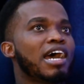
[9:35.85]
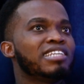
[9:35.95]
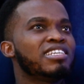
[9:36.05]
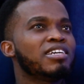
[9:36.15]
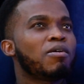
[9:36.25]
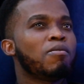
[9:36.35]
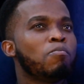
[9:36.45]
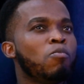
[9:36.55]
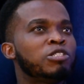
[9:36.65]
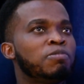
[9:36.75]
I think
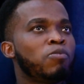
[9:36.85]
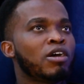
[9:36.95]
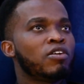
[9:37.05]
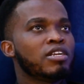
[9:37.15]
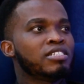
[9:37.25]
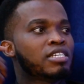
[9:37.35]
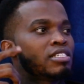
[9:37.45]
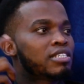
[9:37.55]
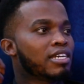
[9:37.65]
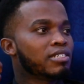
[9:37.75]
most people are not really
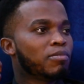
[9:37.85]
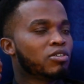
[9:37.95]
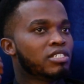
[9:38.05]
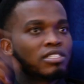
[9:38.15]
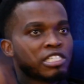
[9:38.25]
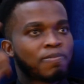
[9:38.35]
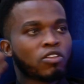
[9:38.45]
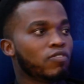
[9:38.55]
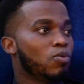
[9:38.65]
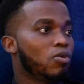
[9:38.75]
sensitized about it in this part
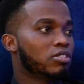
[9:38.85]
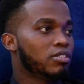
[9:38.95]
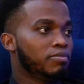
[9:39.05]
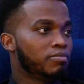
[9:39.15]
of the world.